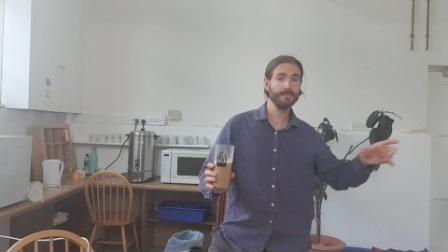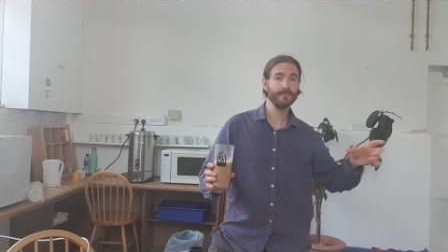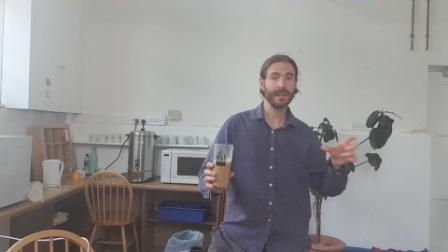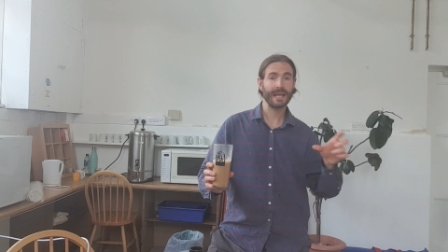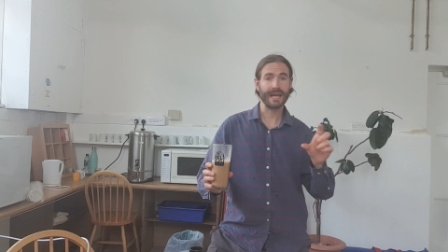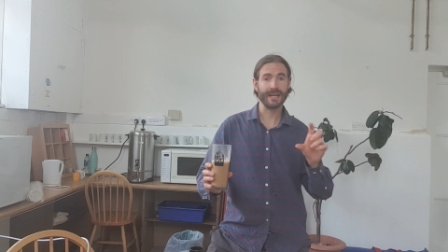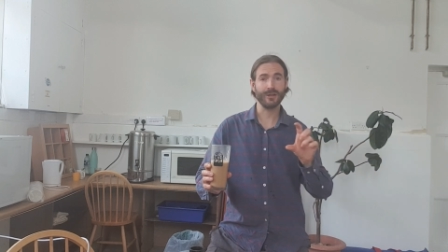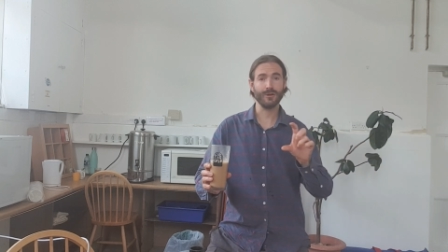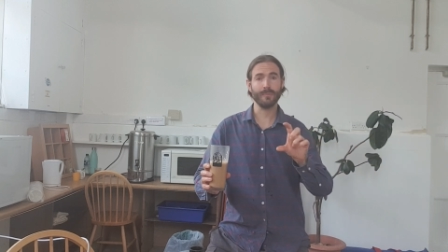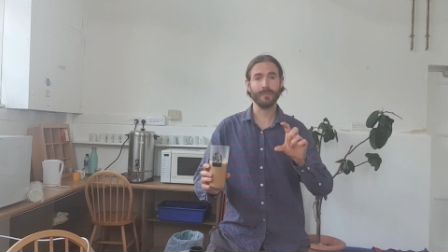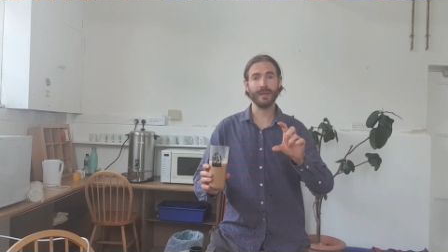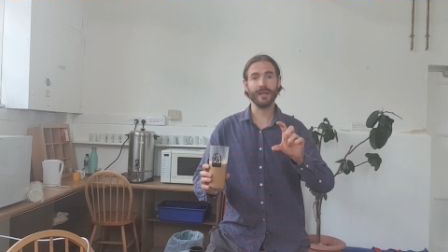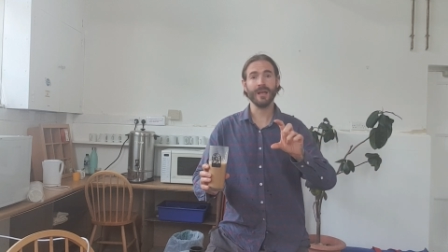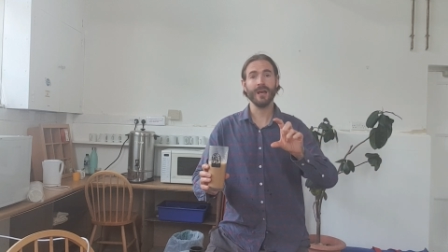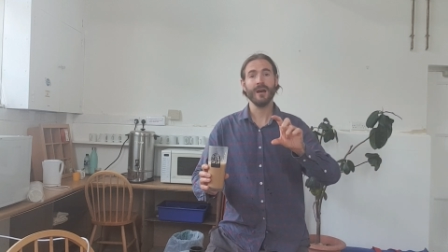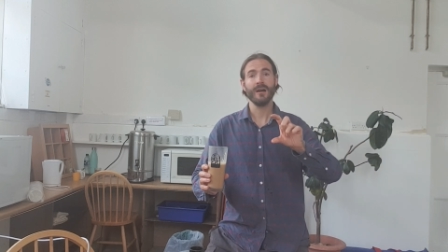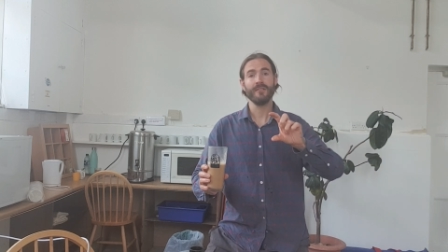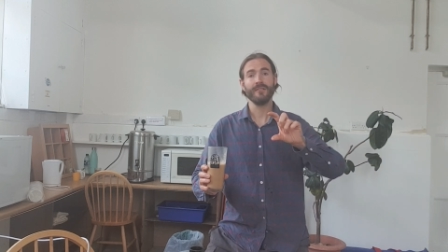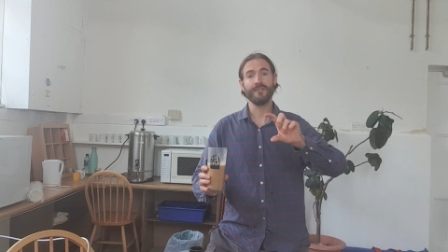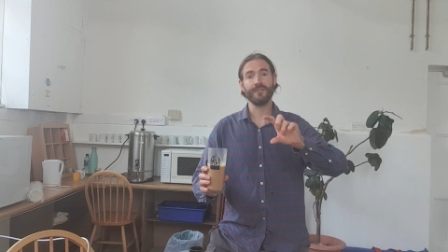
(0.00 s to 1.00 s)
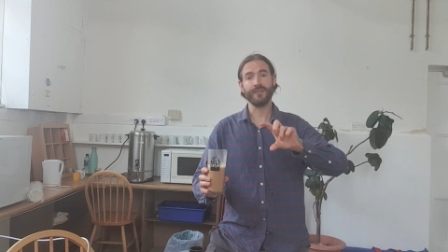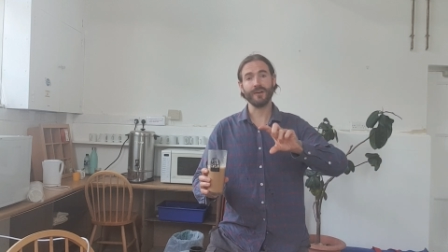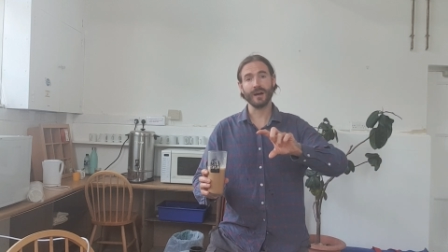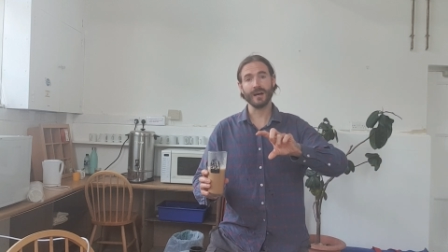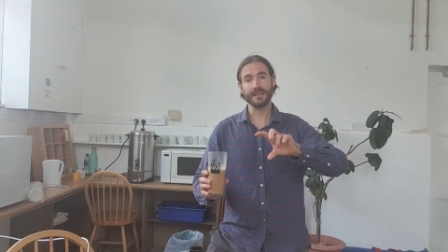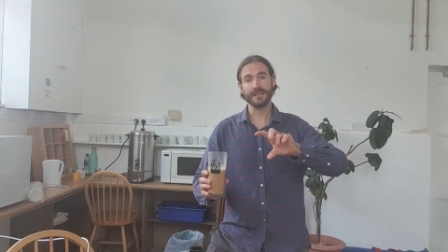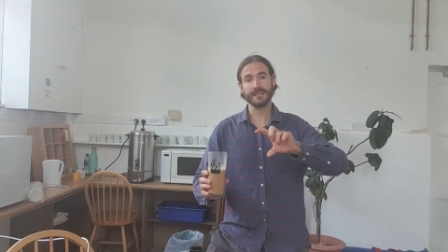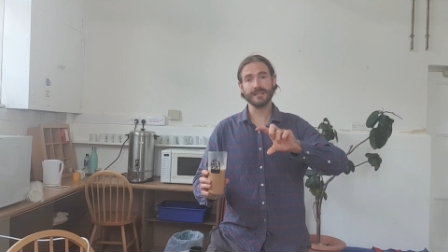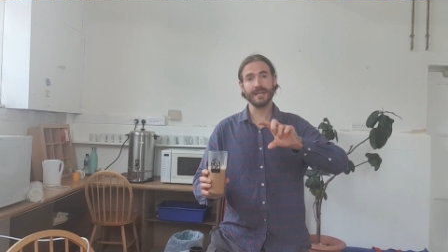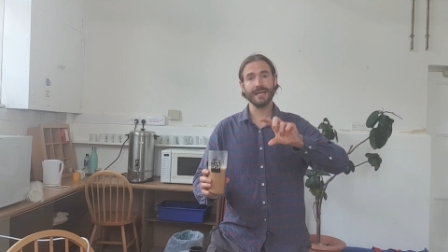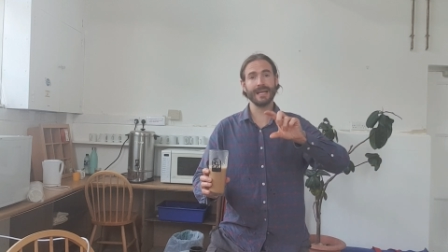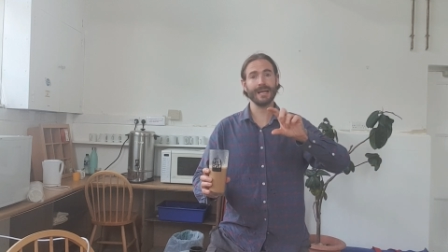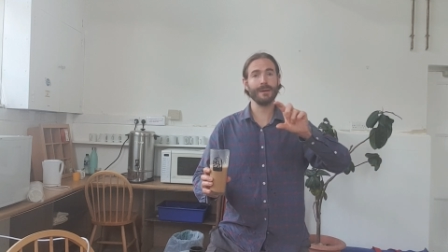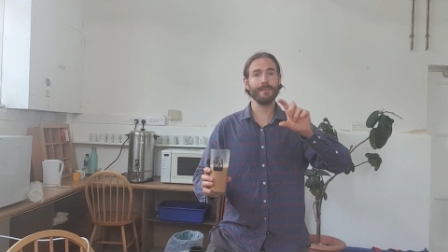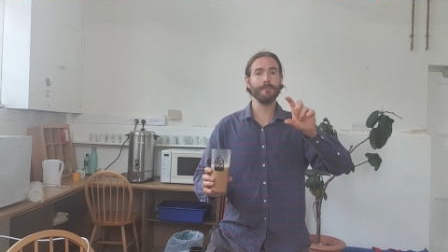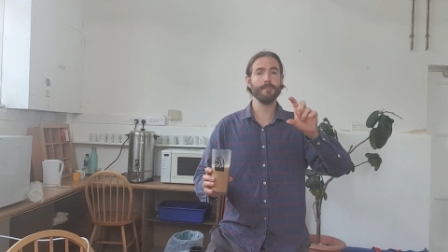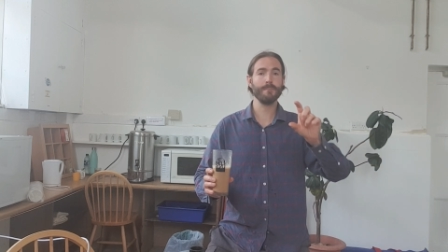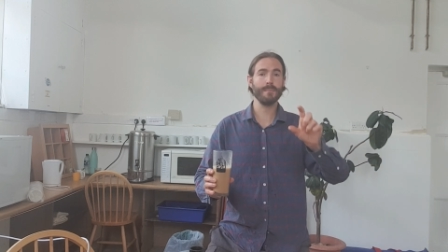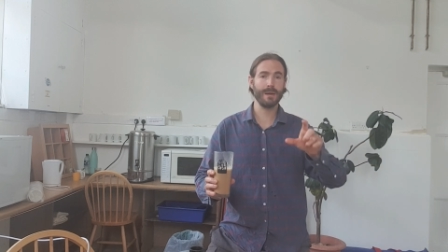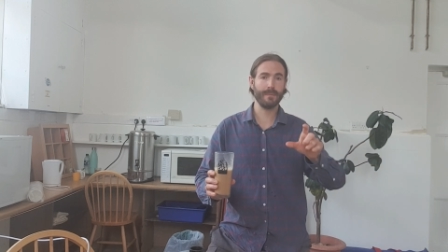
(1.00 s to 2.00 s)
and you'll be
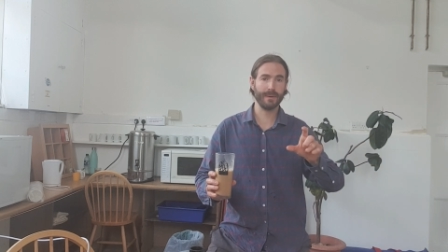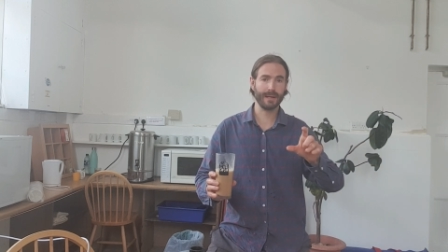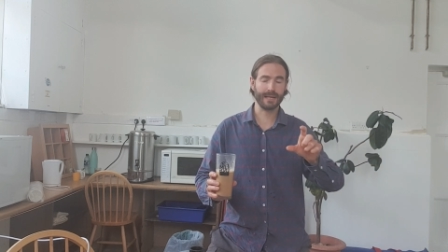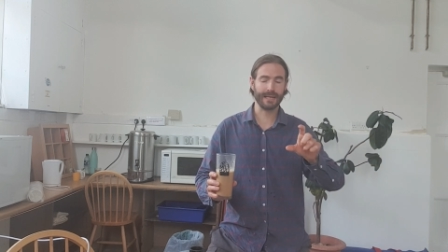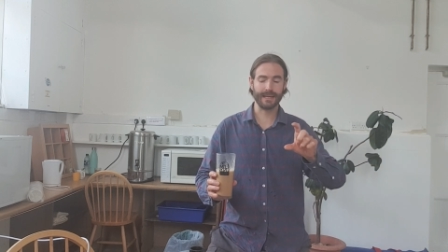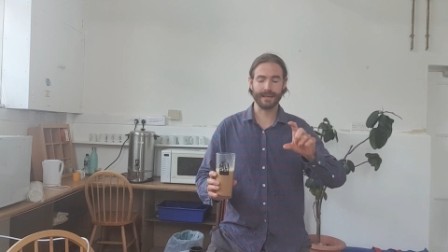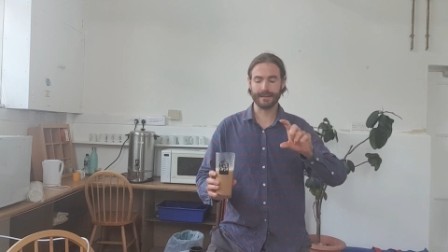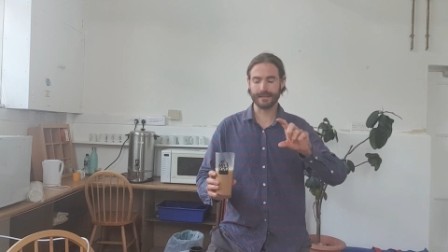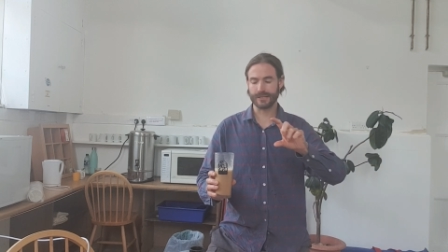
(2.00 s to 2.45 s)
fasting mimicking.